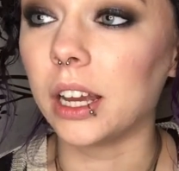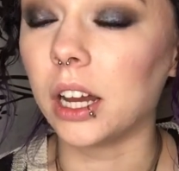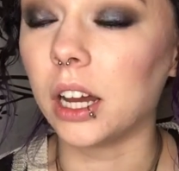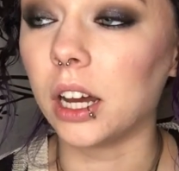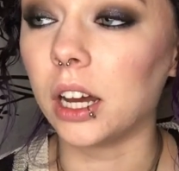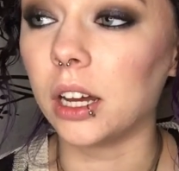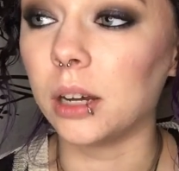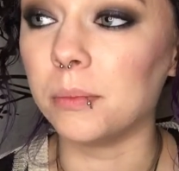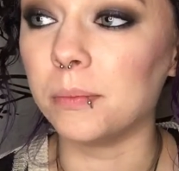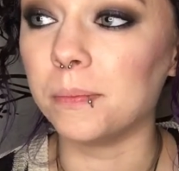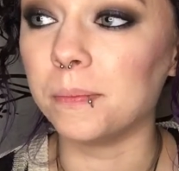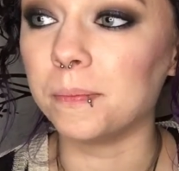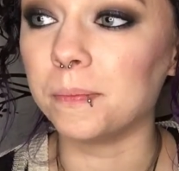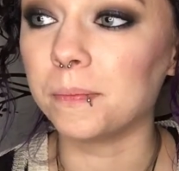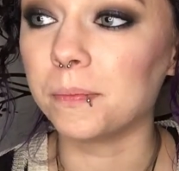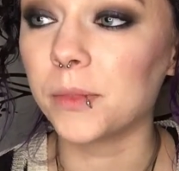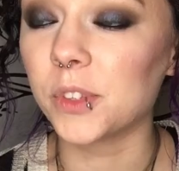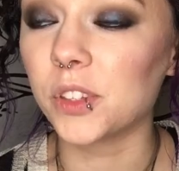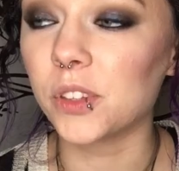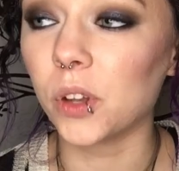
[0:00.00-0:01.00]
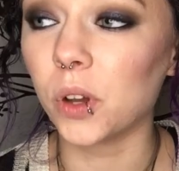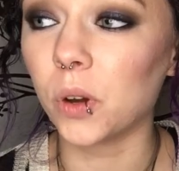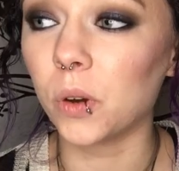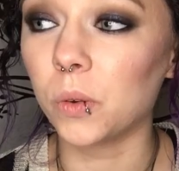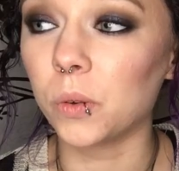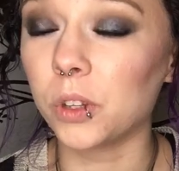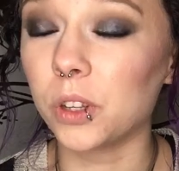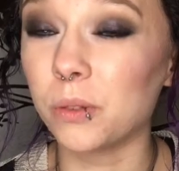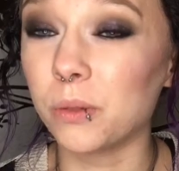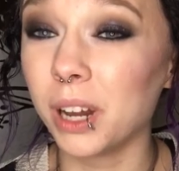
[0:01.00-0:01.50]
Um,
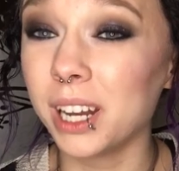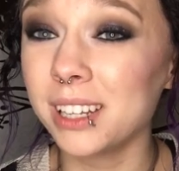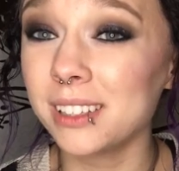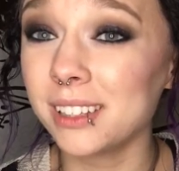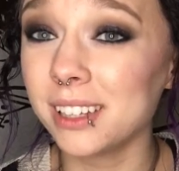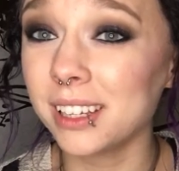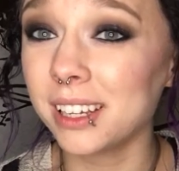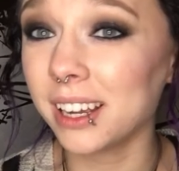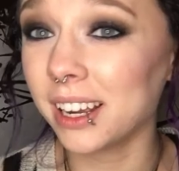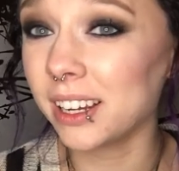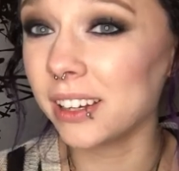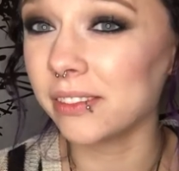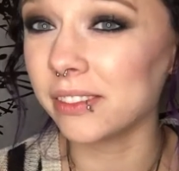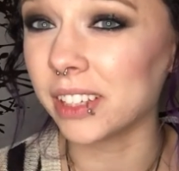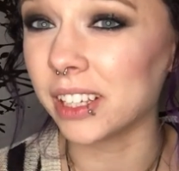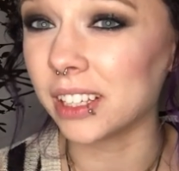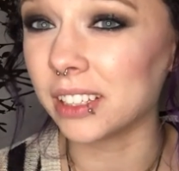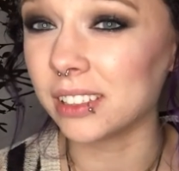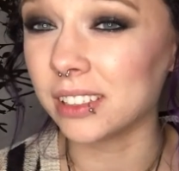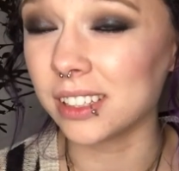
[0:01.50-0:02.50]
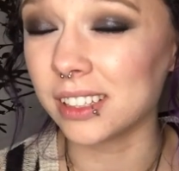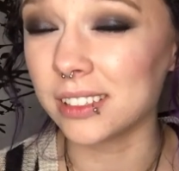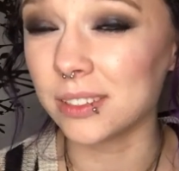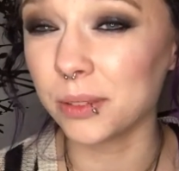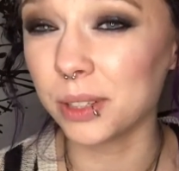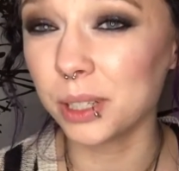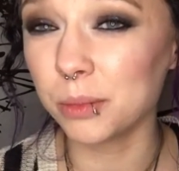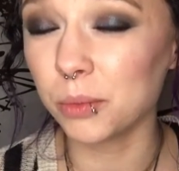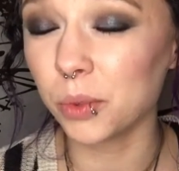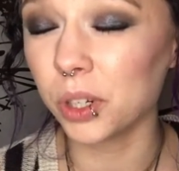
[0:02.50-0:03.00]
so you want to take care of it. It's
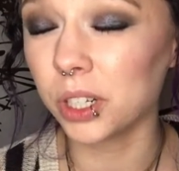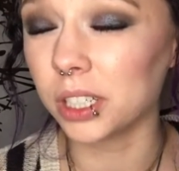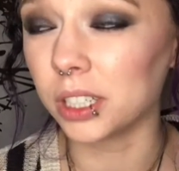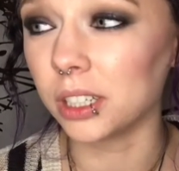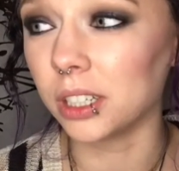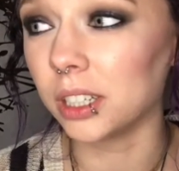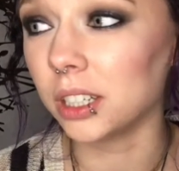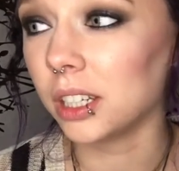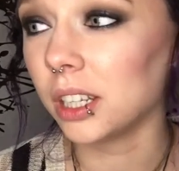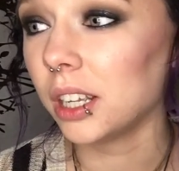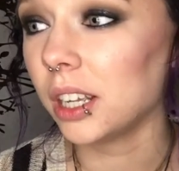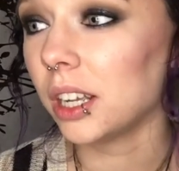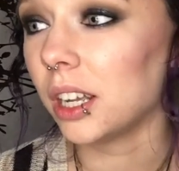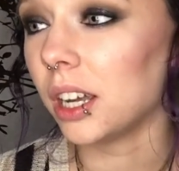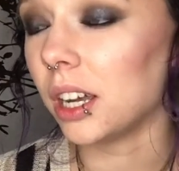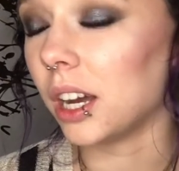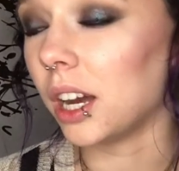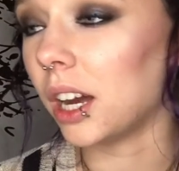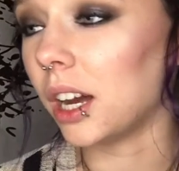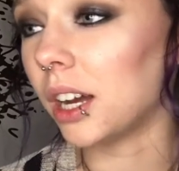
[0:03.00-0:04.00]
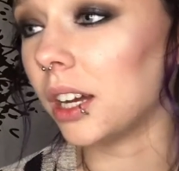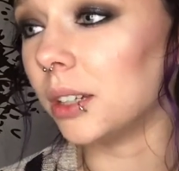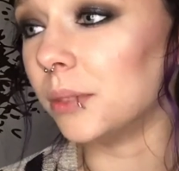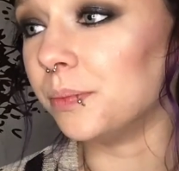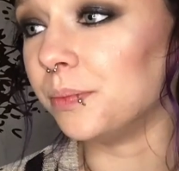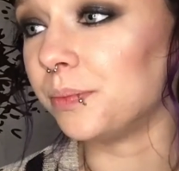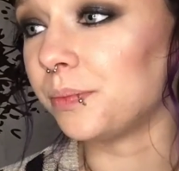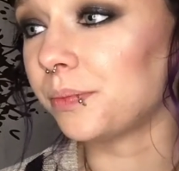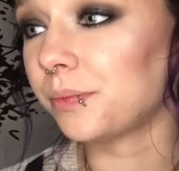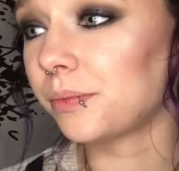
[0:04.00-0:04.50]
really important.
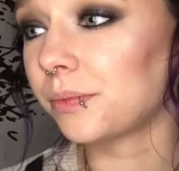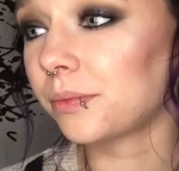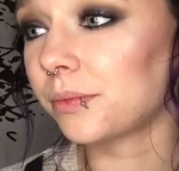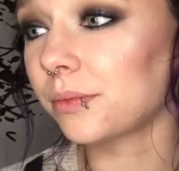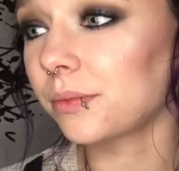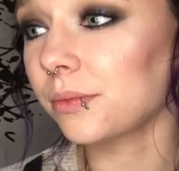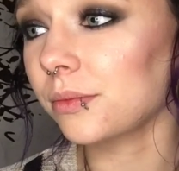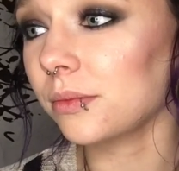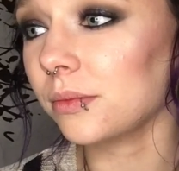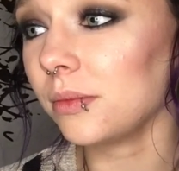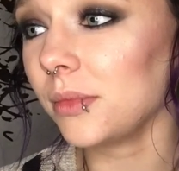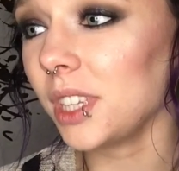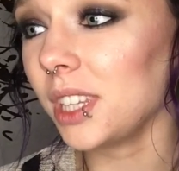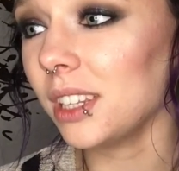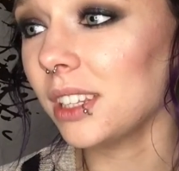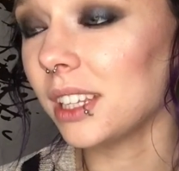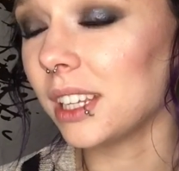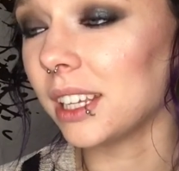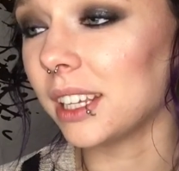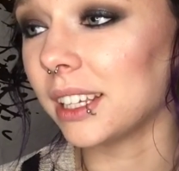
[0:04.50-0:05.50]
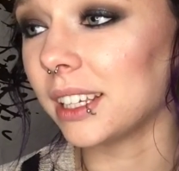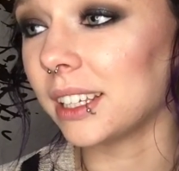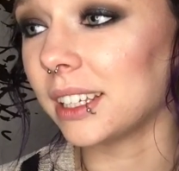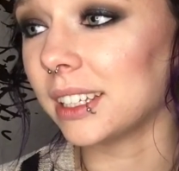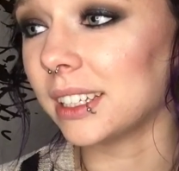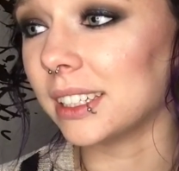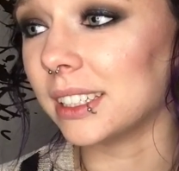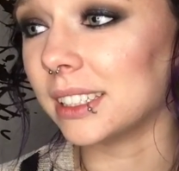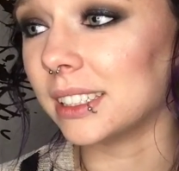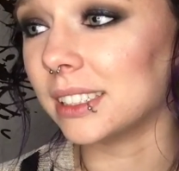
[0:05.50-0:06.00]
Um,
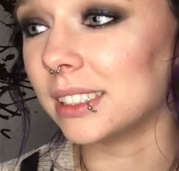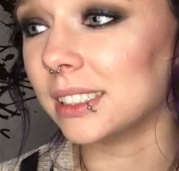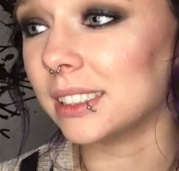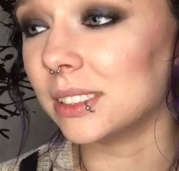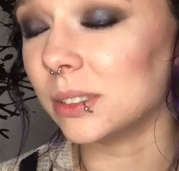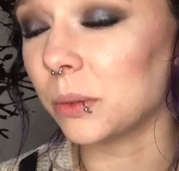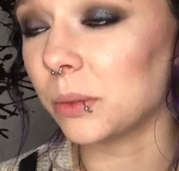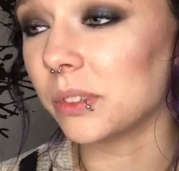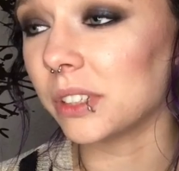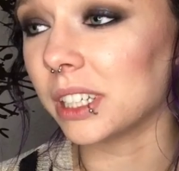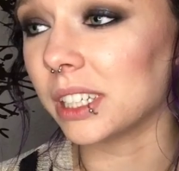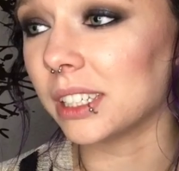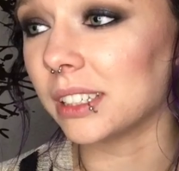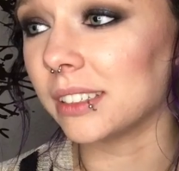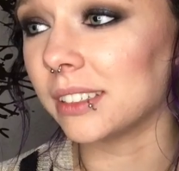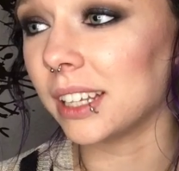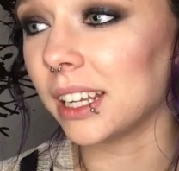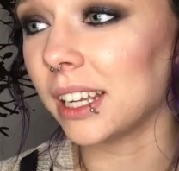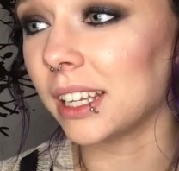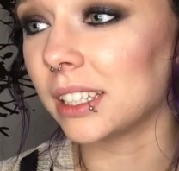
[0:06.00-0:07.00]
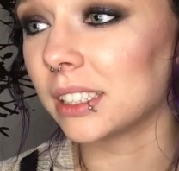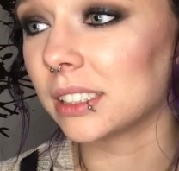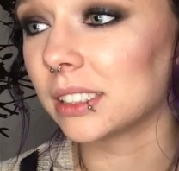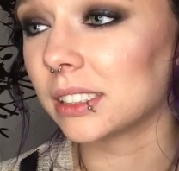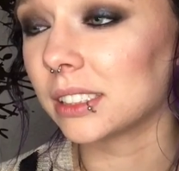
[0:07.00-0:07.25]
and what was I gonna say?